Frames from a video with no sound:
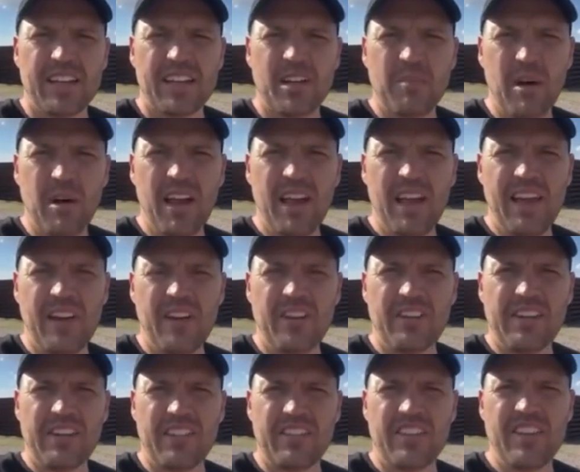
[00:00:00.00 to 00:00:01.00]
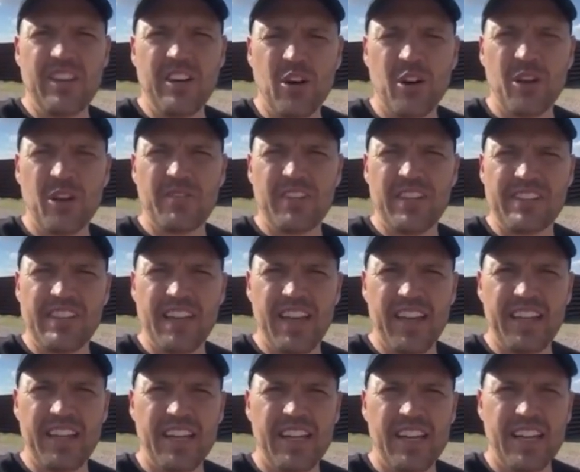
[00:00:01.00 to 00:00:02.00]
Kamala Harris has the nerve to
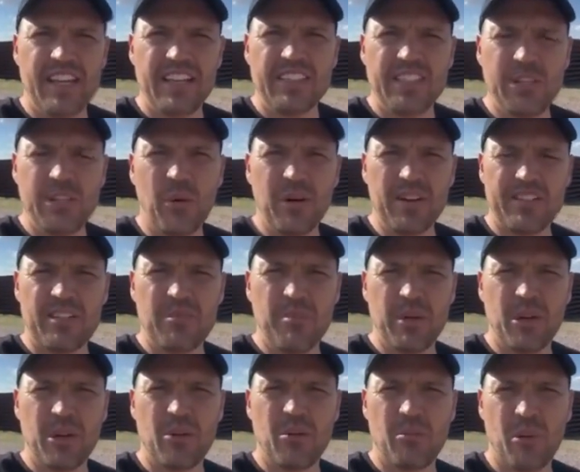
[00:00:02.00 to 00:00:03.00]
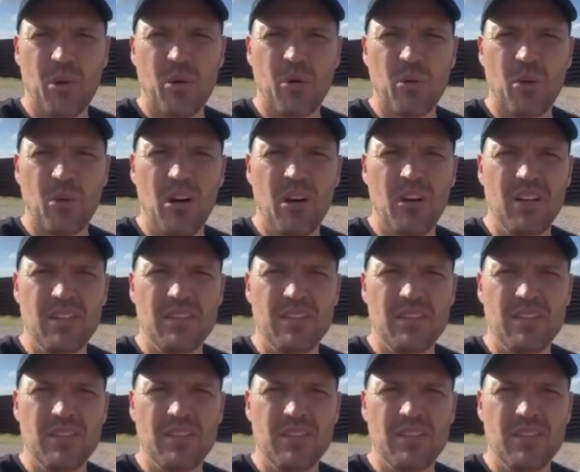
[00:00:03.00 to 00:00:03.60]
say she wants to build a border wall.